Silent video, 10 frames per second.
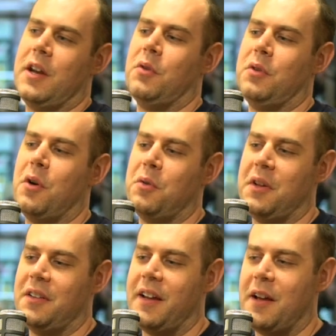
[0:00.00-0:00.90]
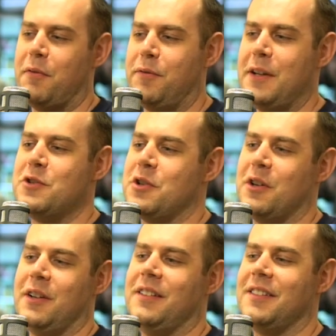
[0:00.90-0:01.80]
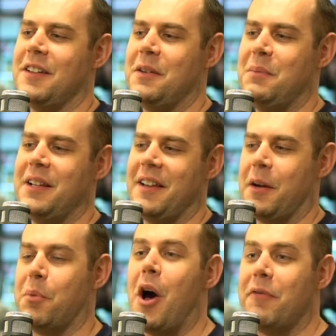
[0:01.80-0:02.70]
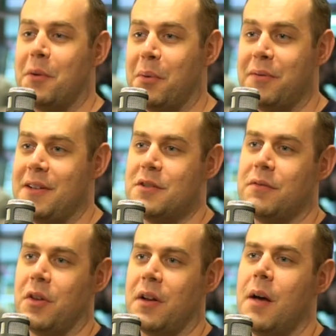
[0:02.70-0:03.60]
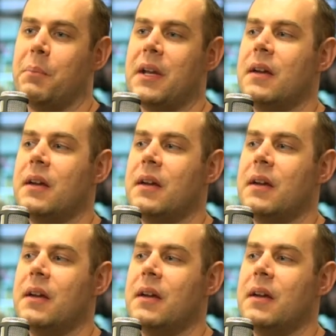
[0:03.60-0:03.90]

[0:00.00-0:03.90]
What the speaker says: they don't know that like a feature is going to be like a profitable feature for the company.